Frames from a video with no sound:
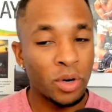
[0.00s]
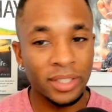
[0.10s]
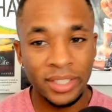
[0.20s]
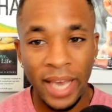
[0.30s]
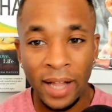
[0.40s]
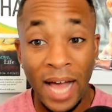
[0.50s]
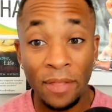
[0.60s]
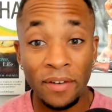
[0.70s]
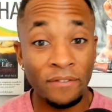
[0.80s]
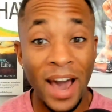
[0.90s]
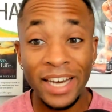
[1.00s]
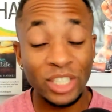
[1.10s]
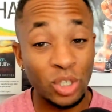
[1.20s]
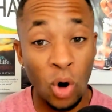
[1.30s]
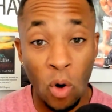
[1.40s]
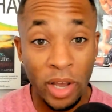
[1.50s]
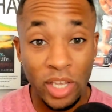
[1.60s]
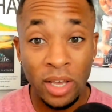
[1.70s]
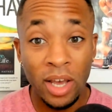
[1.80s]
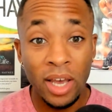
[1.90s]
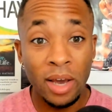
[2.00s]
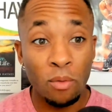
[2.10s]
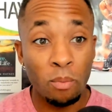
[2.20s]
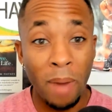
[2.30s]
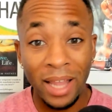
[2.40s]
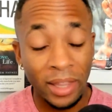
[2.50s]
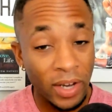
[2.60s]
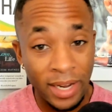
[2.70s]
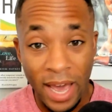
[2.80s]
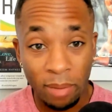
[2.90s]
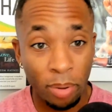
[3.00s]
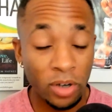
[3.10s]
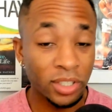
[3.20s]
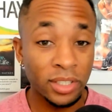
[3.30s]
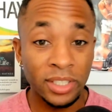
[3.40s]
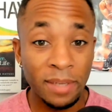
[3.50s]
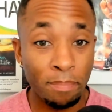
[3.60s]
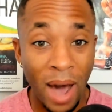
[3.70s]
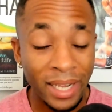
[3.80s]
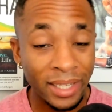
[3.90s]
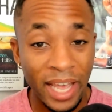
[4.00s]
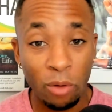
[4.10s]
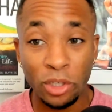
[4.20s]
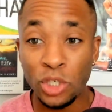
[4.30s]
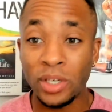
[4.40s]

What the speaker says: You can tell how the fight is going by looking at a person's body language.